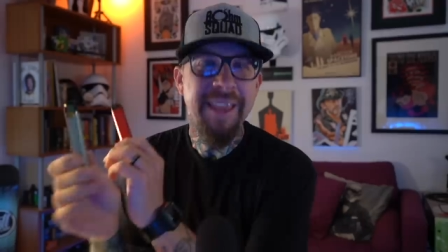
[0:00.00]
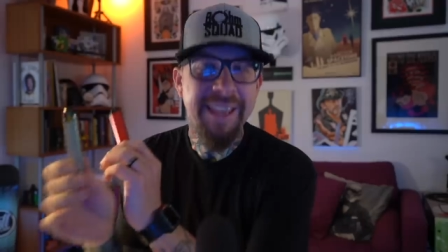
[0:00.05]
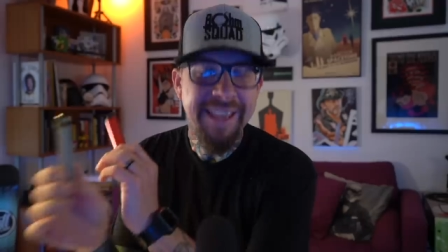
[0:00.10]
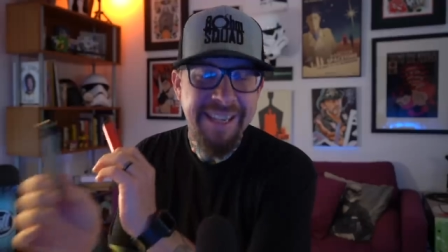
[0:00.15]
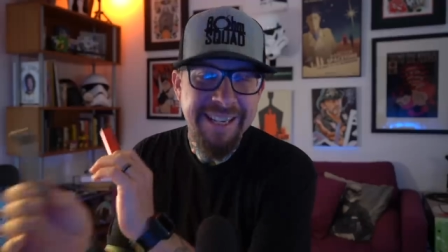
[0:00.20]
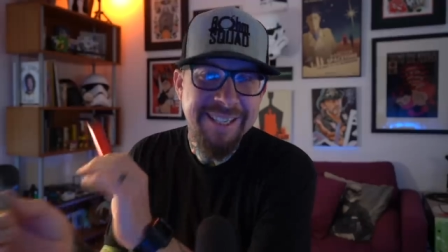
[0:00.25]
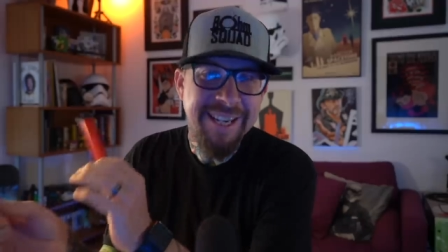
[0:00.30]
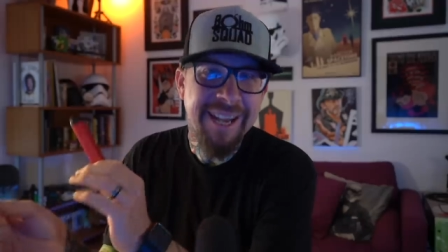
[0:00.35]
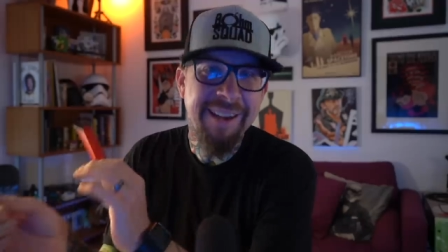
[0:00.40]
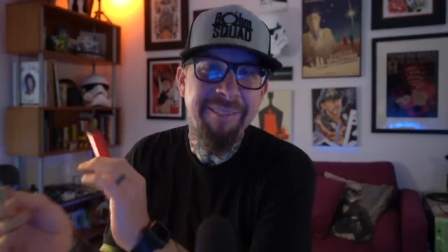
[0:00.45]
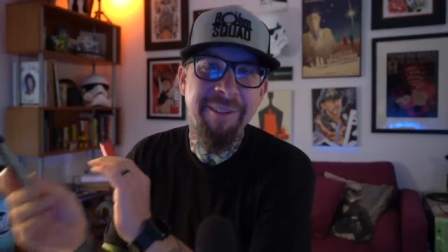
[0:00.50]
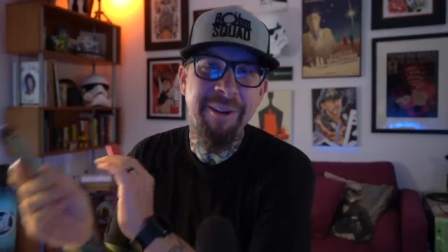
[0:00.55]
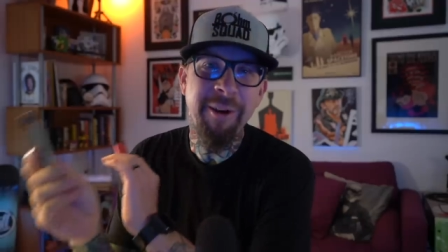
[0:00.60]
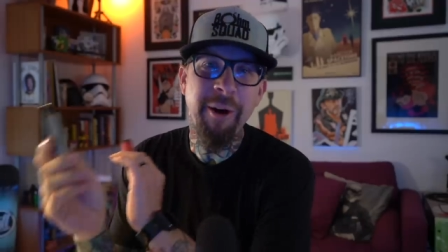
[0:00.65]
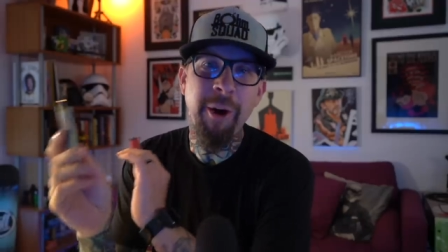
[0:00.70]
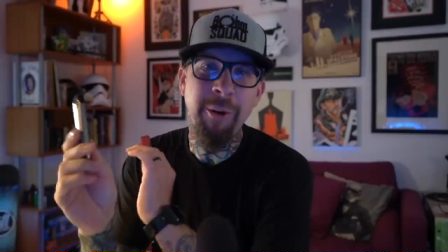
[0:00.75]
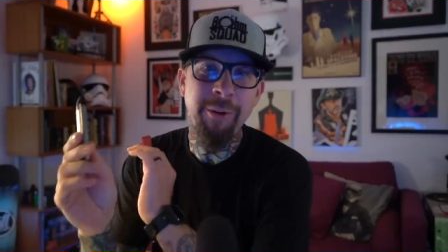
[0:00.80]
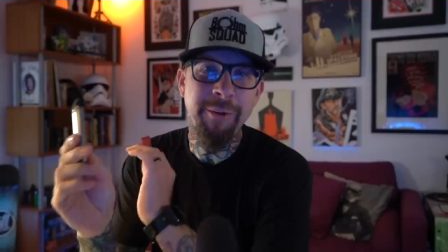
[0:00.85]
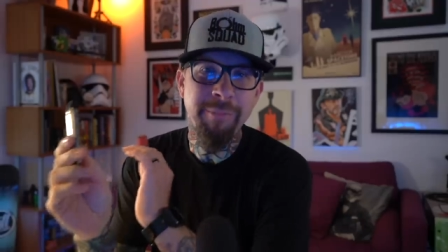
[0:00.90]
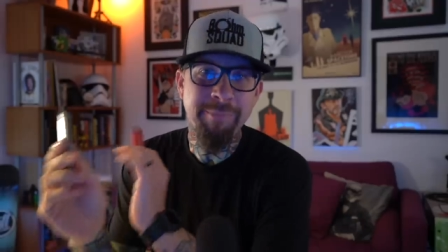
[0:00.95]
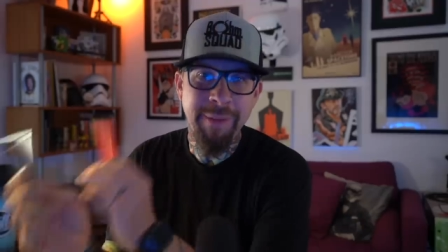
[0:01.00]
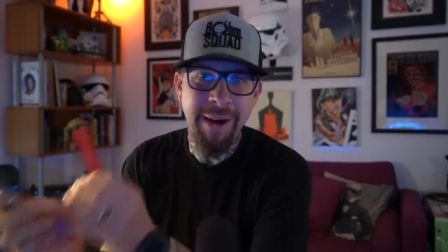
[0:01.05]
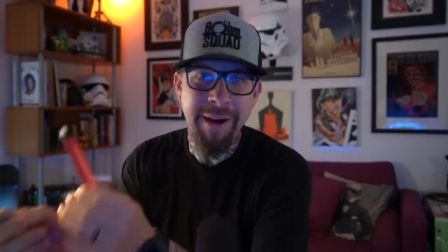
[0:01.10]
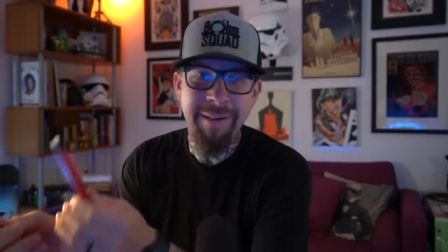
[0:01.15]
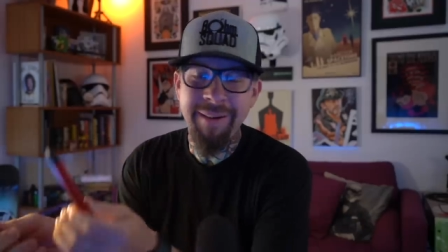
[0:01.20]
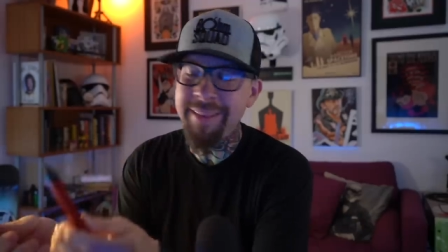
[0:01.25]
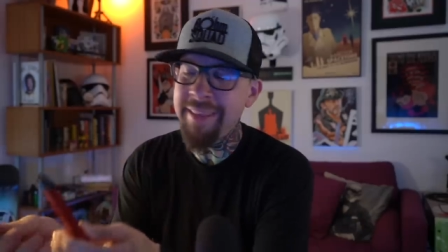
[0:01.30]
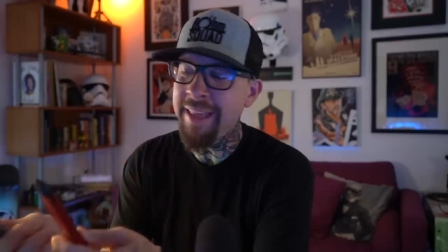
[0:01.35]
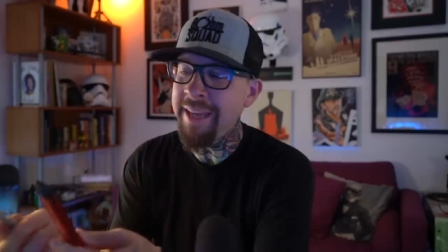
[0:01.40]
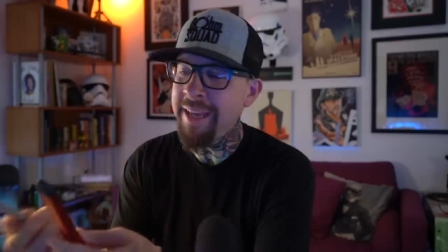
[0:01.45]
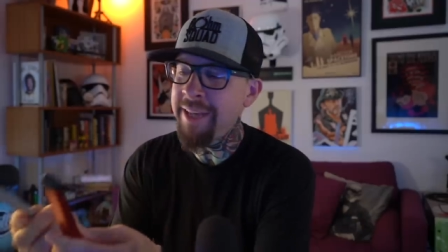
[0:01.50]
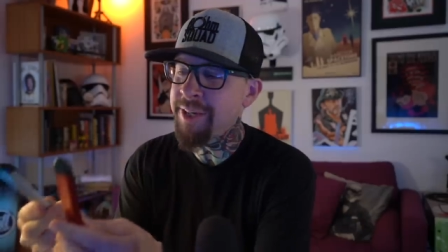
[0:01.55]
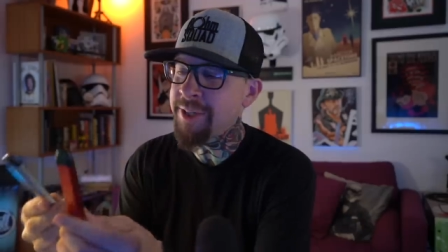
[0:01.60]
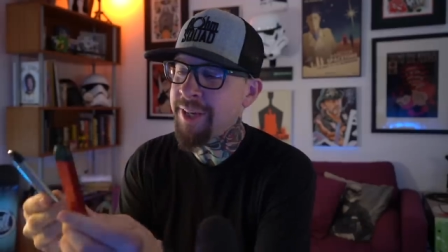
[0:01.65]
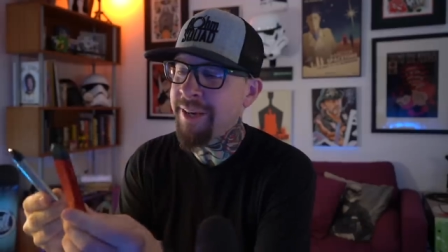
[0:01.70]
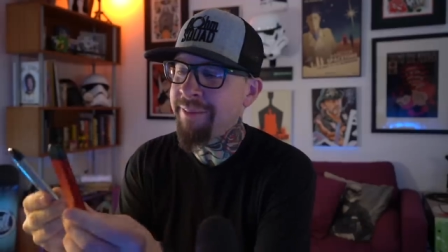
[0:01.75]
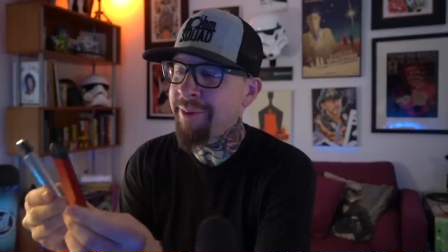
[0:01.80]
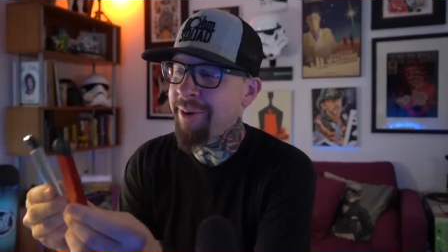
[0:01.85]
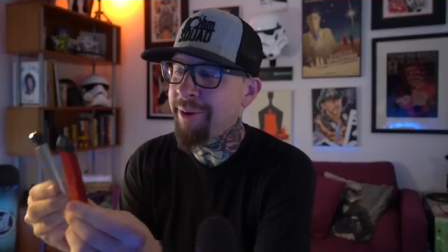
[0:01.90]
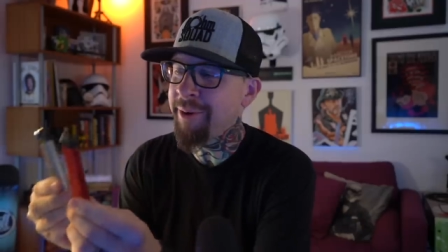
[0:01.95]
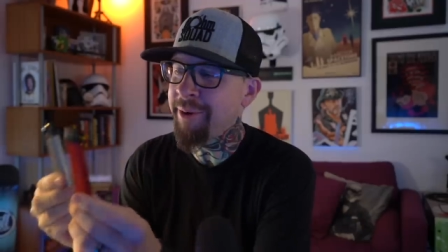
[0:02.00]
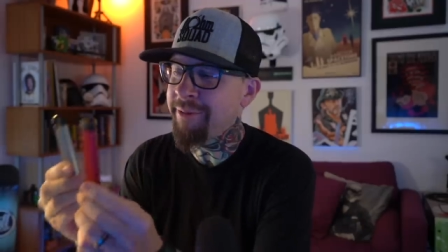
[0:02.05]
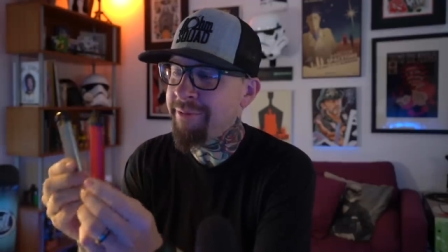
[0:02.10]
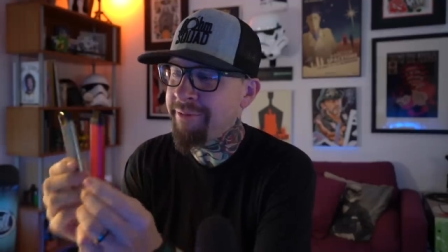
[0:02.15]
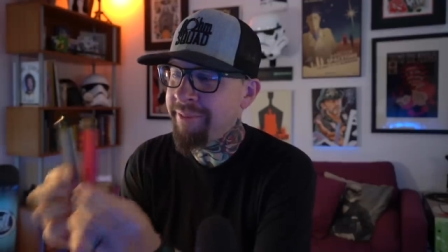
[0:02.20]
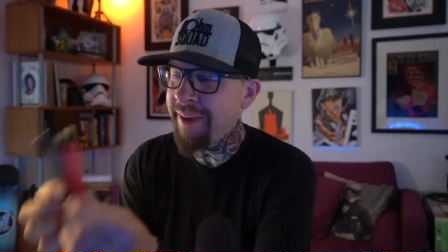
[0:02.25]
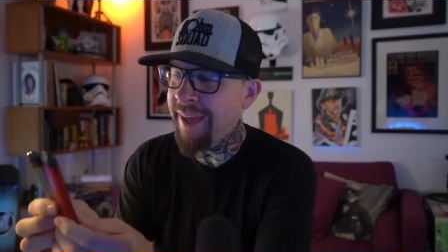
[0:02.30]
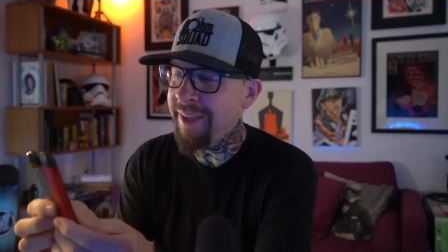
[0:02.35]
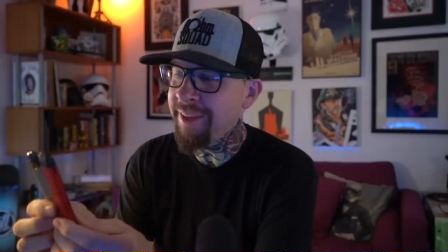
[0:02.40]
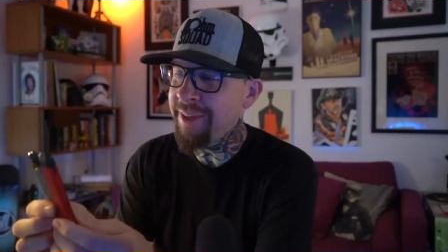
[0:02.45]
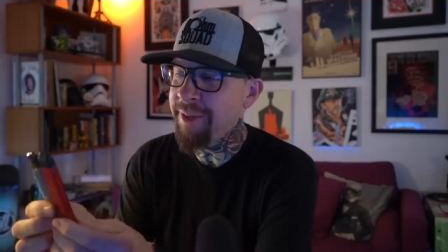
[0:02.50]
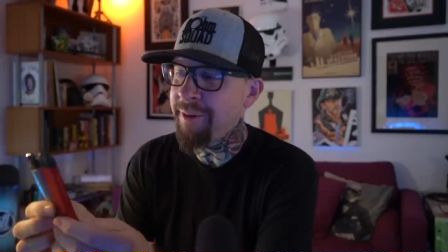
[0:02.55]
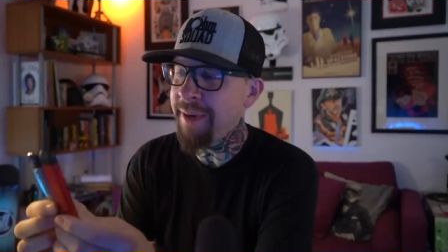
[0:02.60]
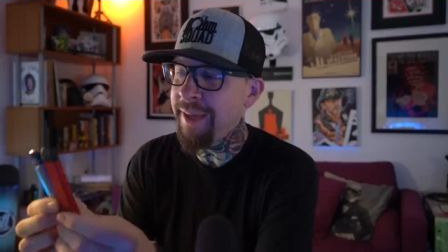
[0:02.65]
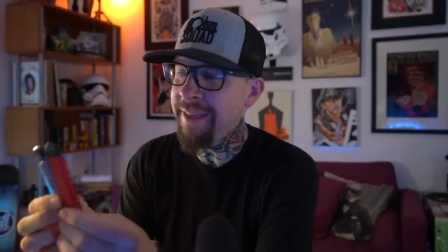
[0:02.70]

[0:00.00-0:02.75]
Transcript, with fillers: They each have their own merit, they each have their own value,